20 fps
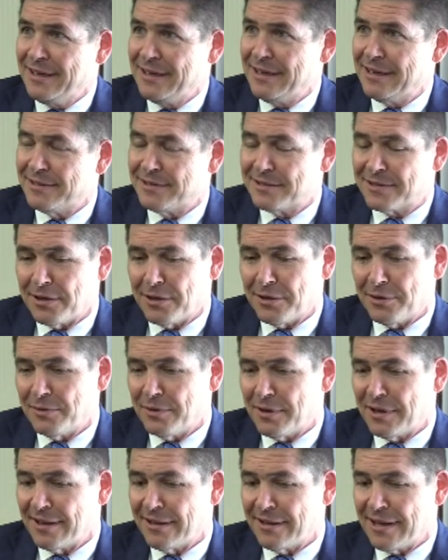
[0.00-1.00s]
And
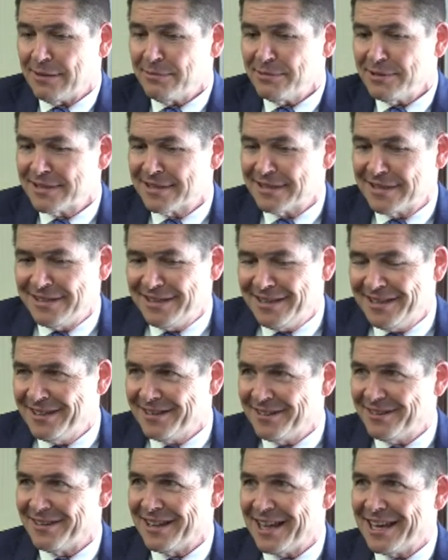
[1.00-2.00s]
so that was, you know,